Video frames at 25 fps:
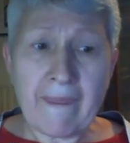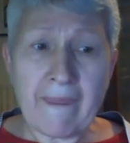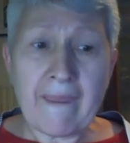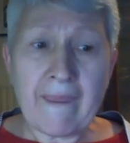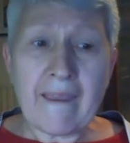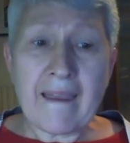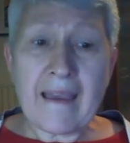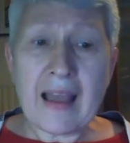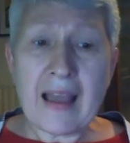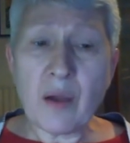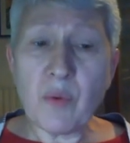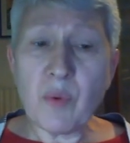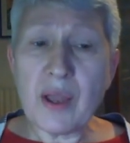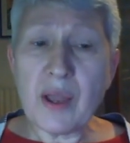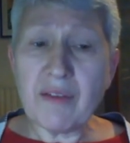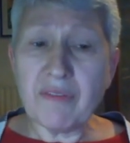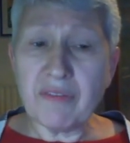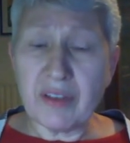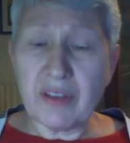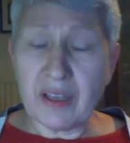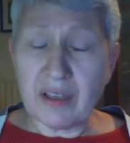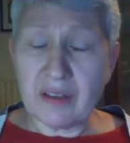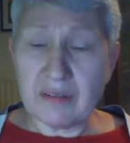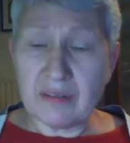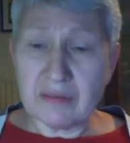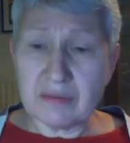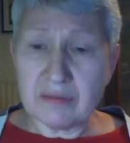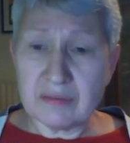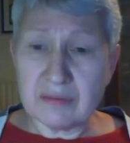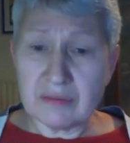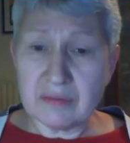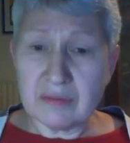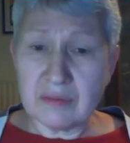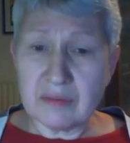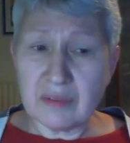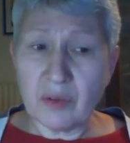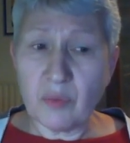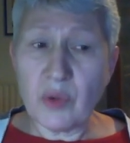However,
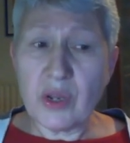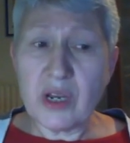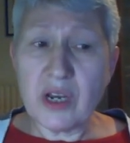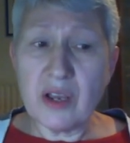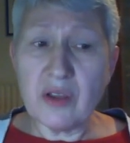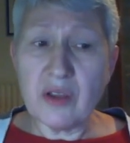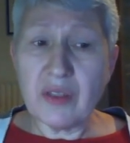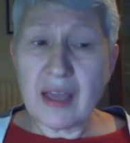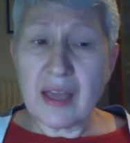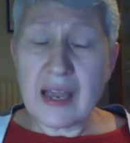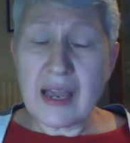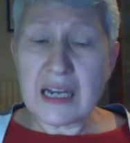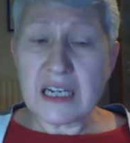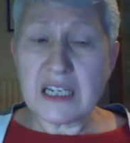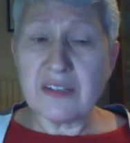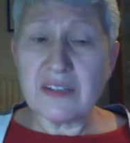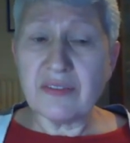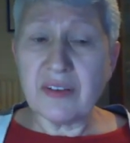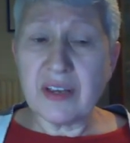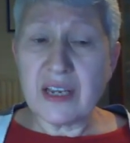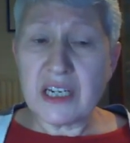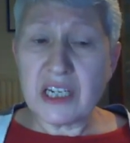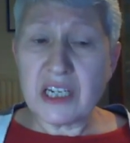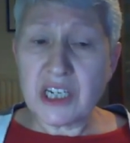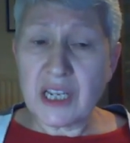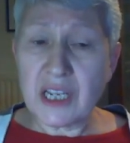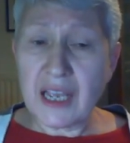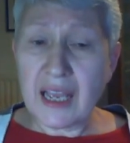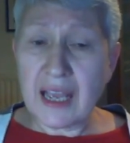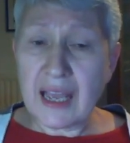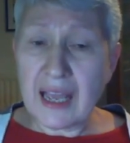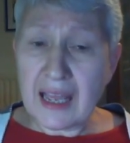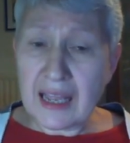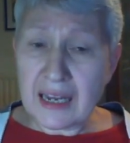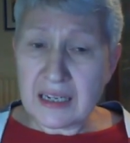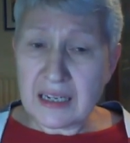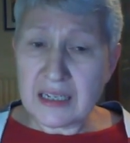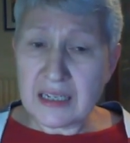we know that Actiphage
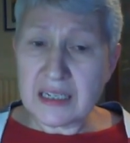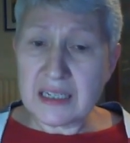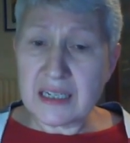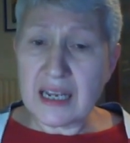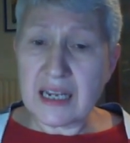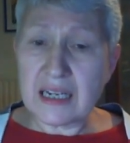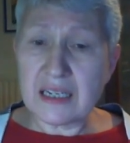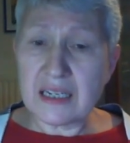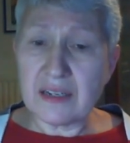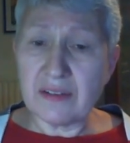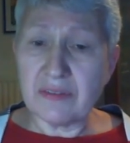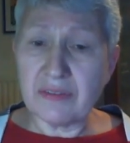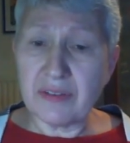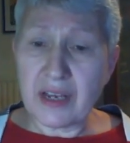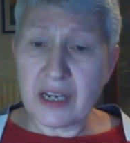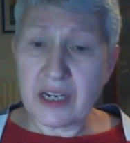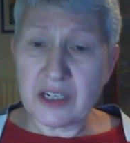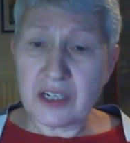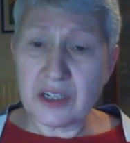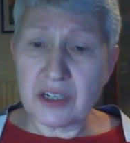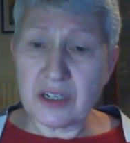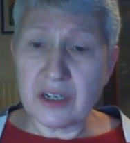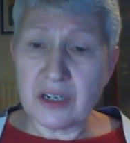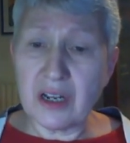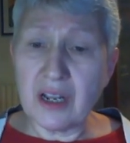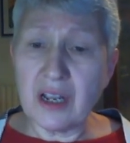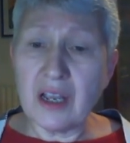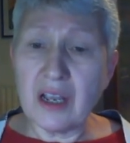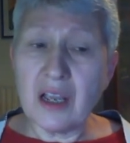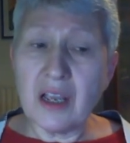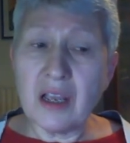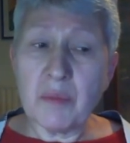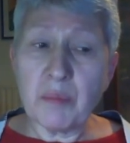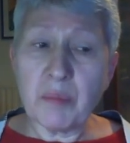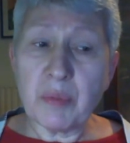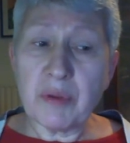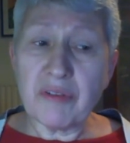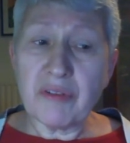can detect infection
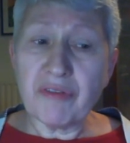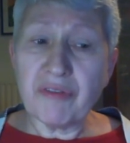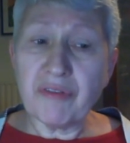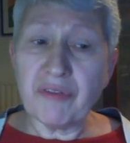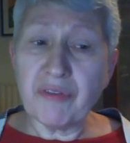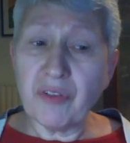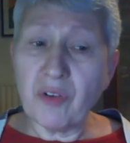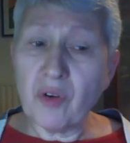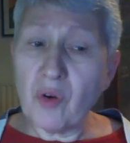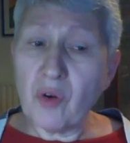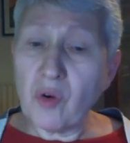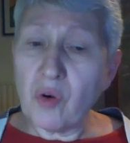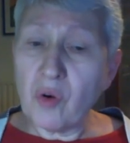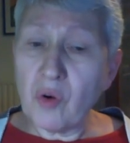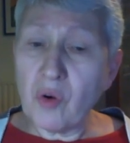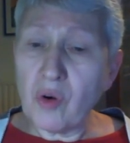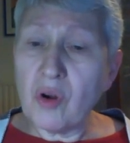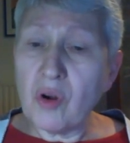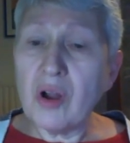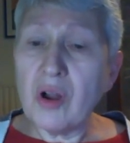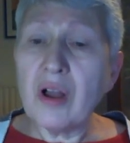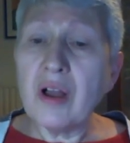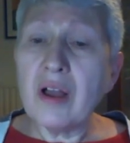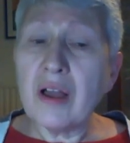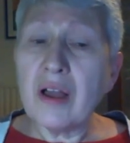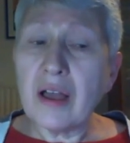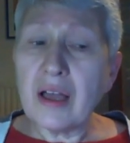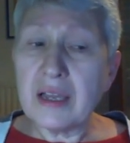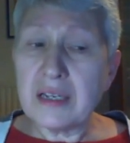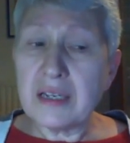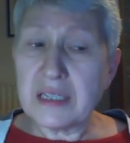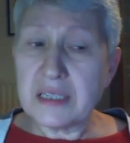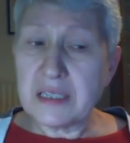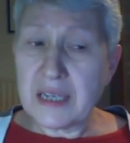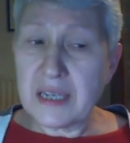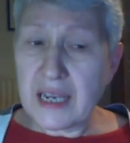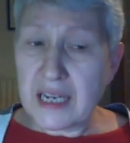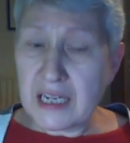before a
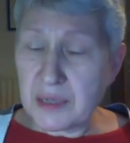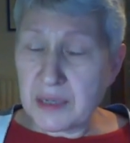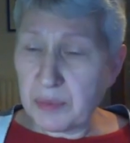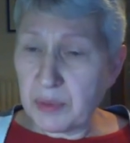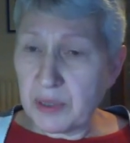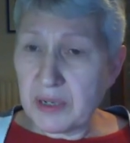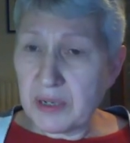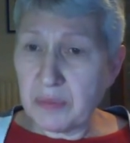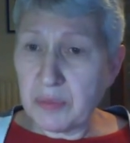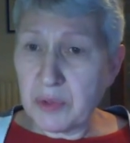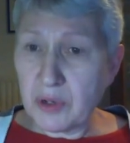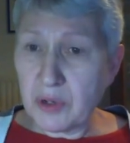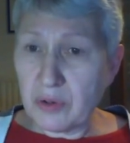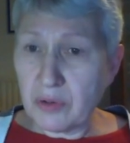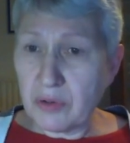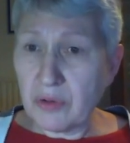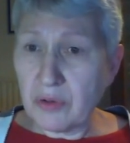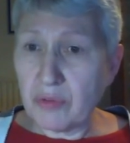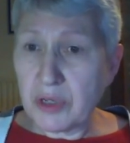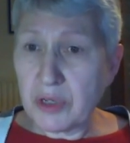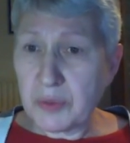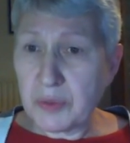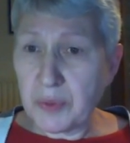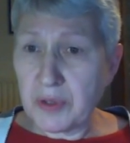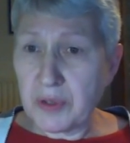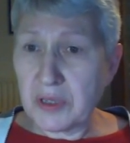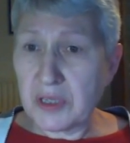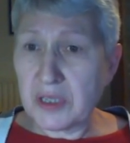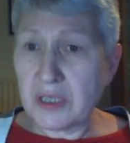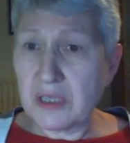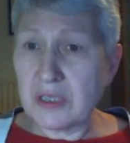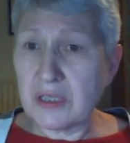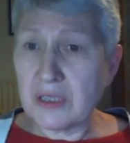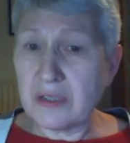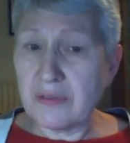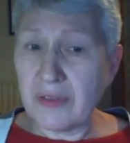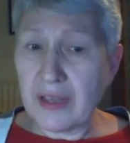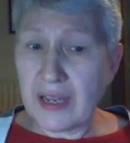detectable immune response
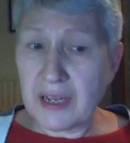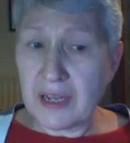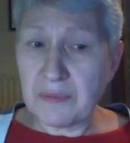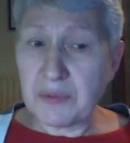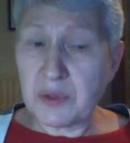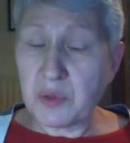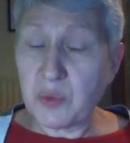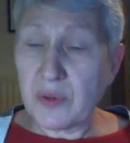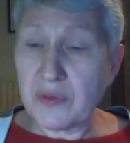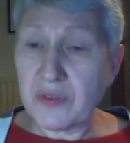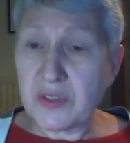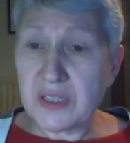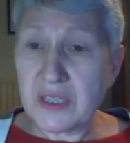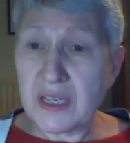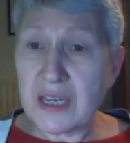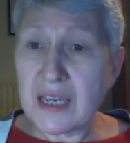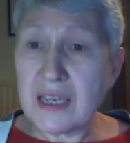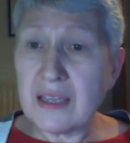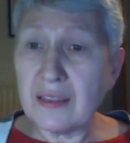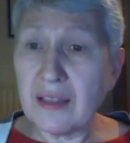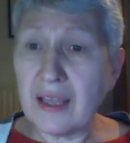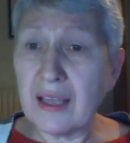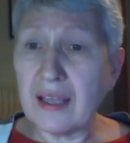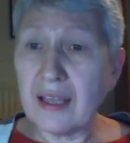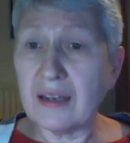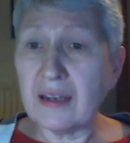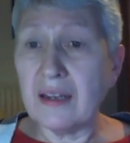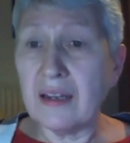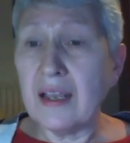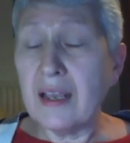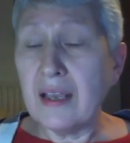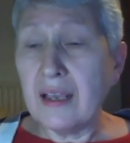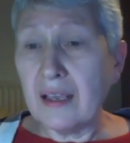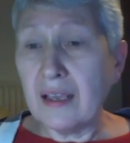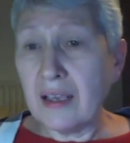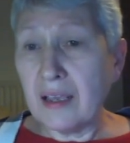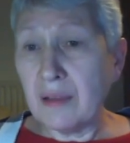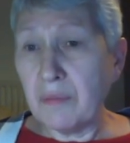develops. We've seen that
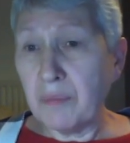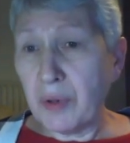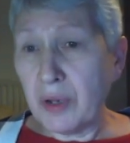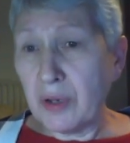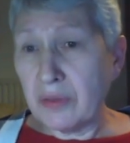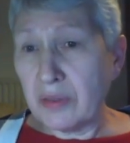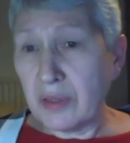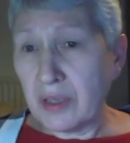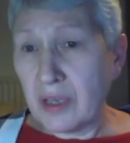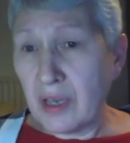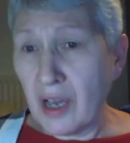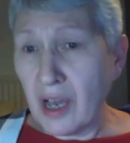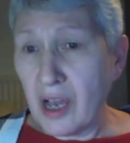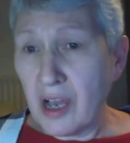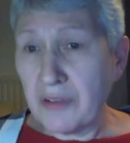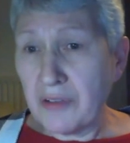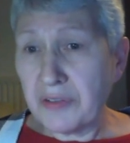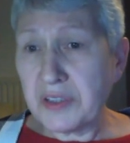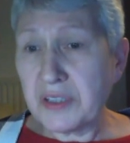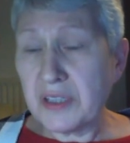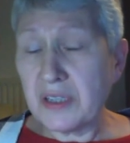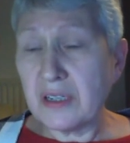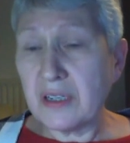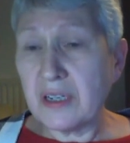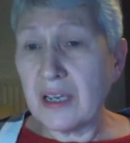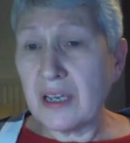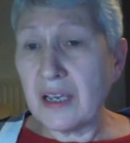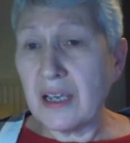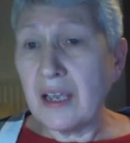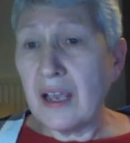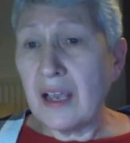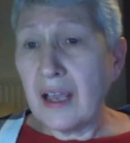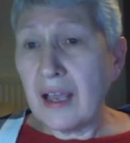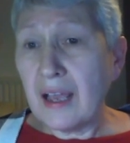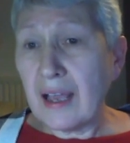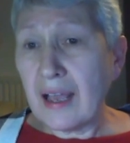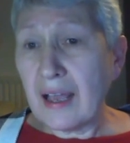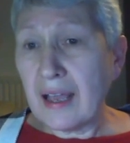in both the calf study
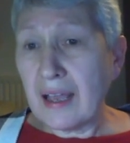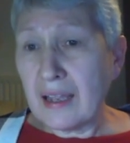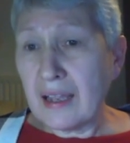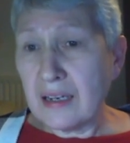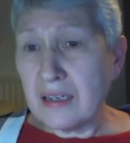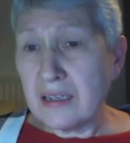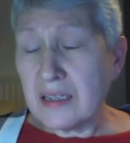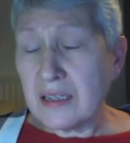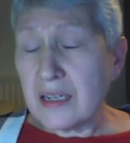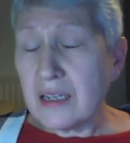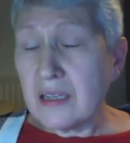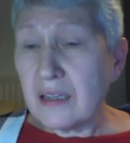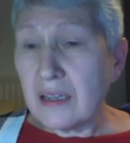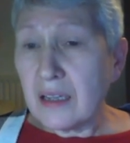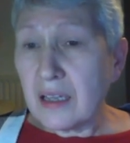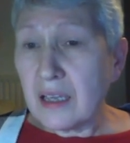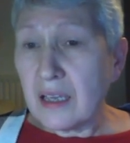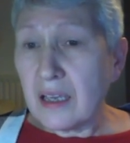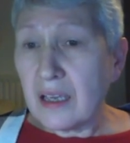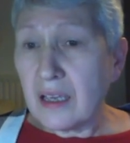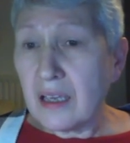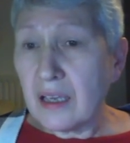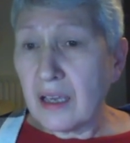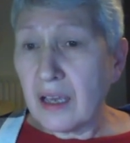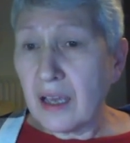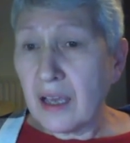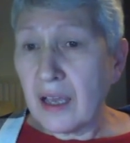and in the